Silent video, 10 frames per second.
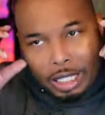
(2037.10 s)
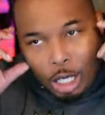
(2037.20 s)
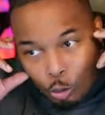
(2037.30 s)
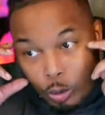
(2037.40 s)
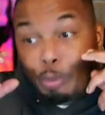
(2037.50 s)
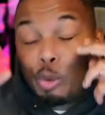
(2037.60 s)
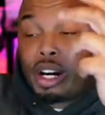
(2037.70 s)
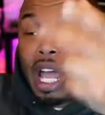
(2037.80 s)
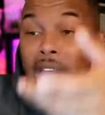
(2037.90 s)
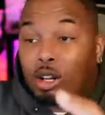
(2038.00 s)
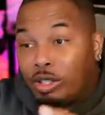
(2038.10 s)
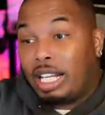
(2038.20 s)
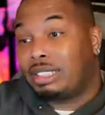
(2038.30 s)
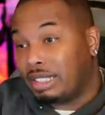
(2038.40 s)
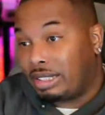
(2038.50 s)
report out on that
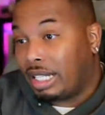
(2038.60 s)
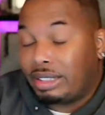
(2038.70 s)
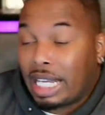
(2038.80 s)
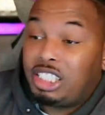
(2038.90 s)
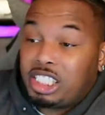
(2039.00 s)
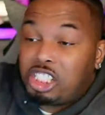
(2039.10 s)
success. That's just